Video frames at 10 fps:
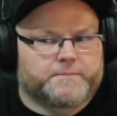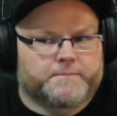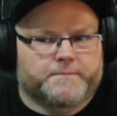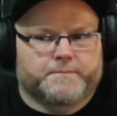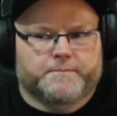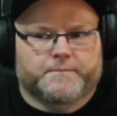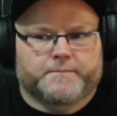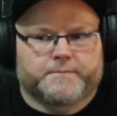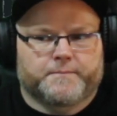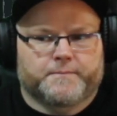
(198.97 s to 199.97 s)

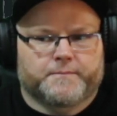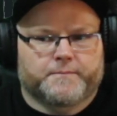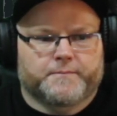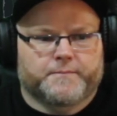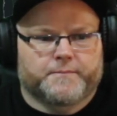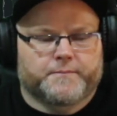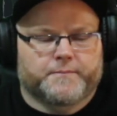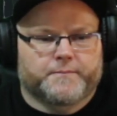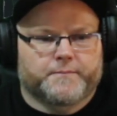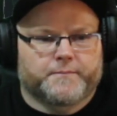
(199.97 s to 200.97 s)

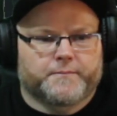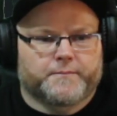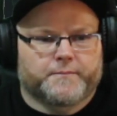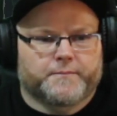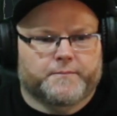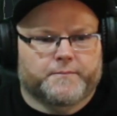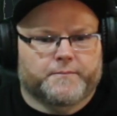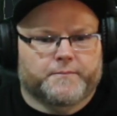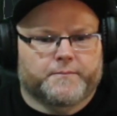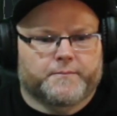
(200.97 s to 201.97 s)

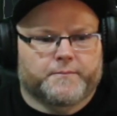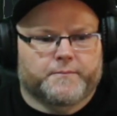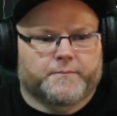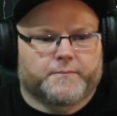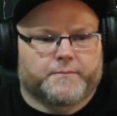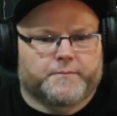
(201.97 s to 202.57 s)
No one is speaking in this clip.